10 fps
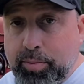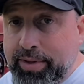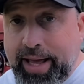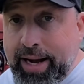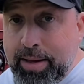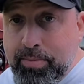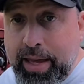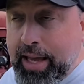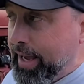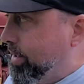But that ain't
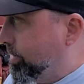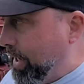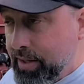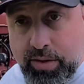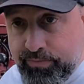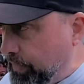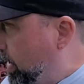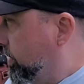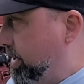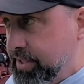me. I
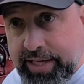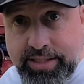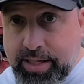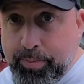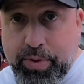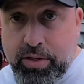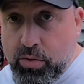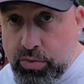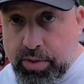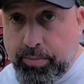fire these things up and
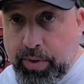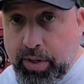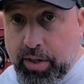use them,